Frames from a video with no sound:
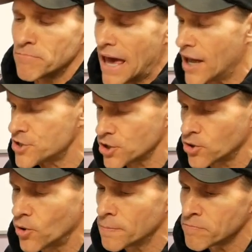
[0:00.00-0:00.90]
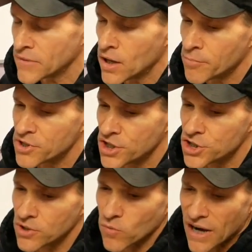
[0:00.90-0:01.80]
magical
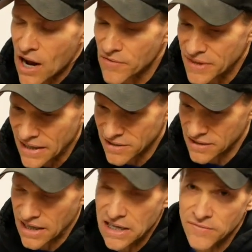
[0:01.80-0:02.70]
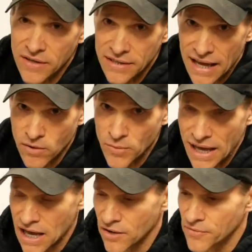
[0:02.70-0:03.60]
position where everything is even and we
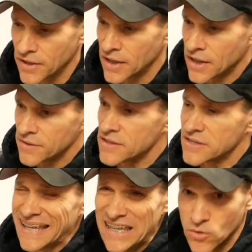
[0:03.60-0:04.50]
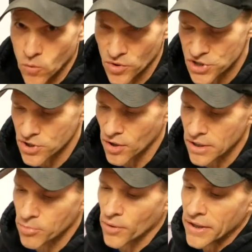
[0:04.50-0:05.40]
have this equal
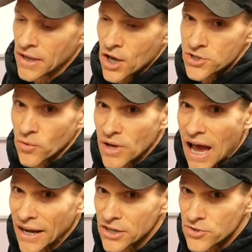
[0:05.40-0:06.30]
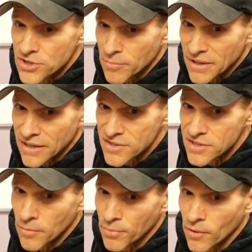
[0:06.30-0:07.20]
starting point. So I can do something as
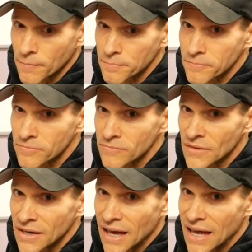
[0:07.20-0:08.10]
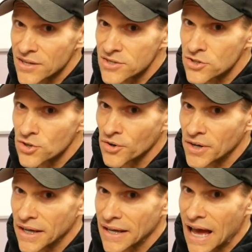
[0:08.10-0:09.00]
simple as
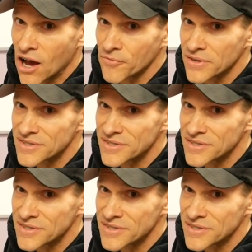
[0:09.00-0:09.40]
turning Alfred's